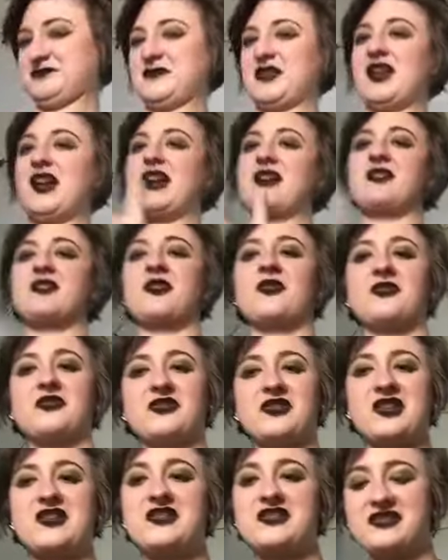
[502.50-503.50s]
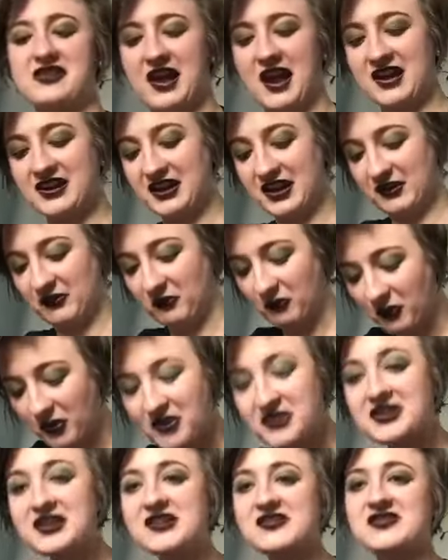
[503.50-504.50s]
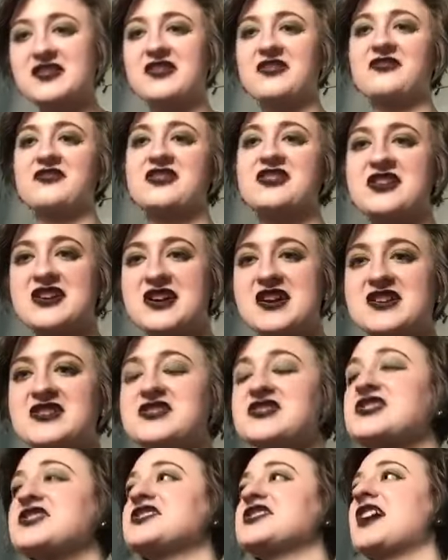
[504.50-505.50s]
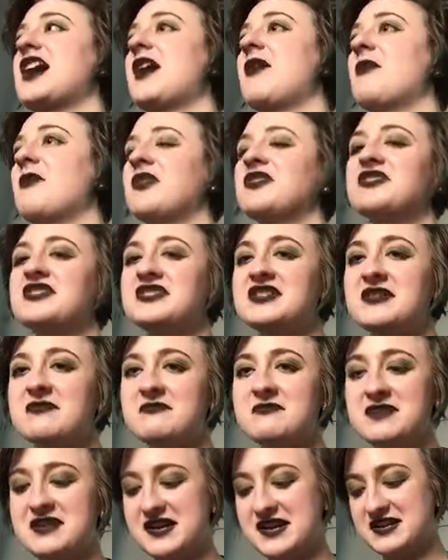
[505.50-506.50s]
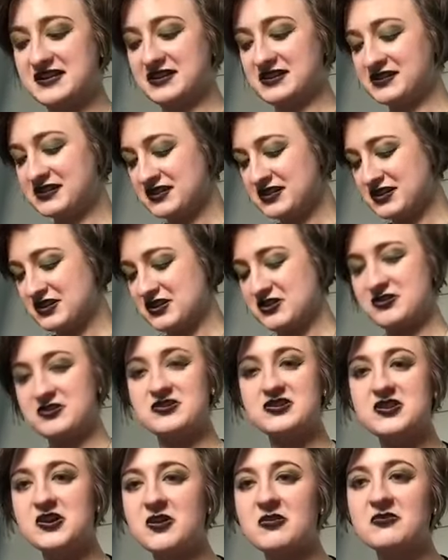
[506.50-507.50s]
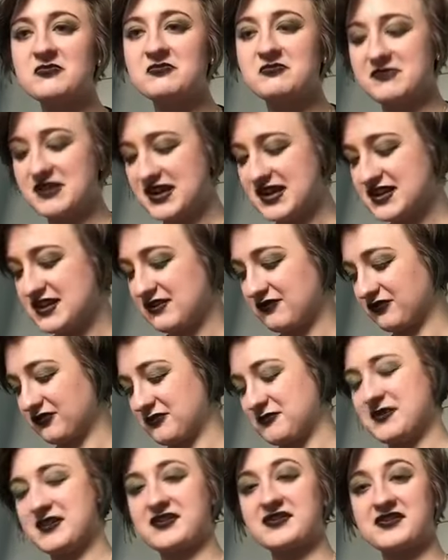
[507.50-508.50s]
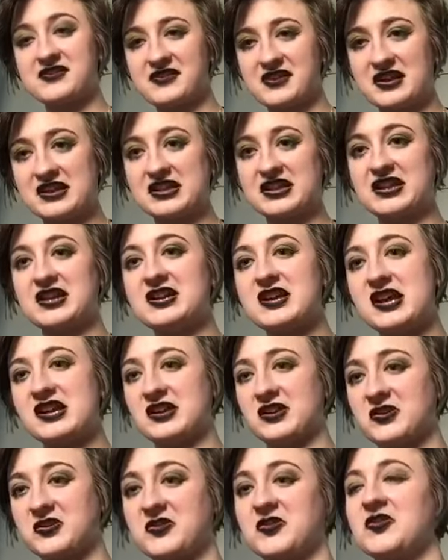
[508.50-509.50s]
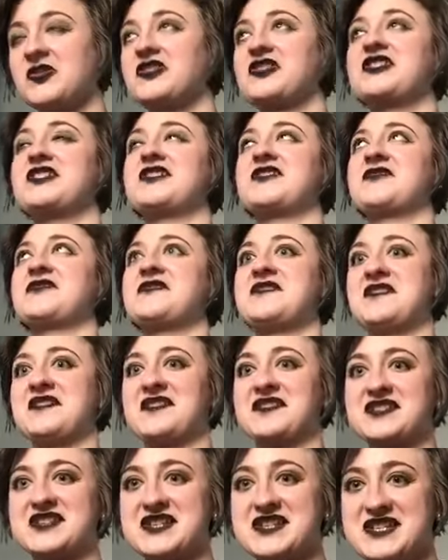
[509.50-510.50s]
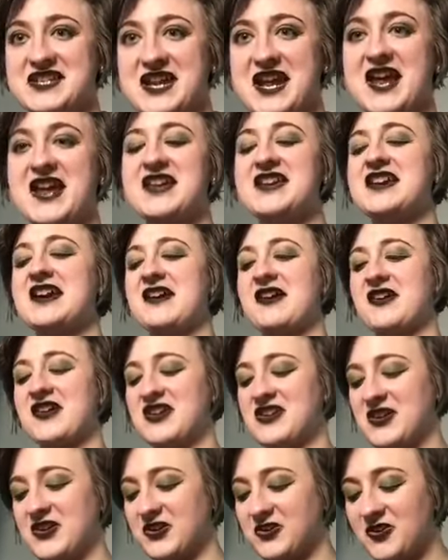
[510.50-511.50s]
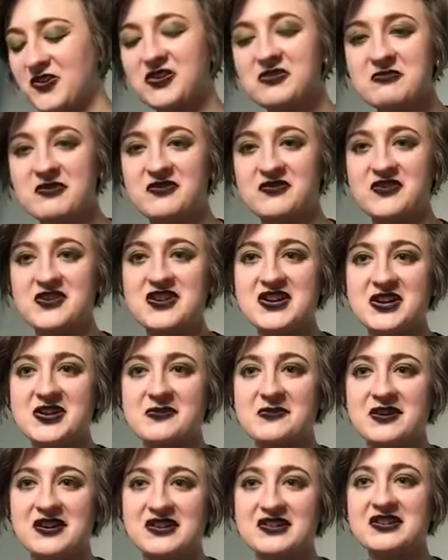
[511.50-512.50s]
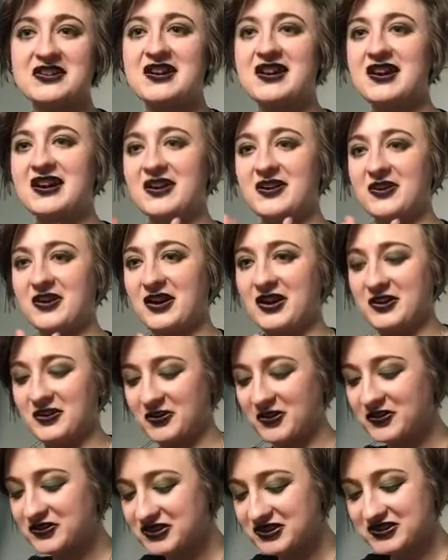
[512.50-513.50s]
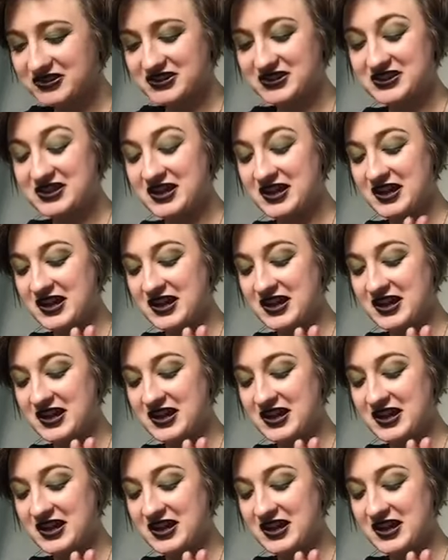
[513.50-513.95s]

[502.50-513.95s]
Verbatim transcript: I got this and I wanted this for ages. I wanted it meaning. No one made it for me, sadly, and I got it today and it cost me 30 quid. I got it today.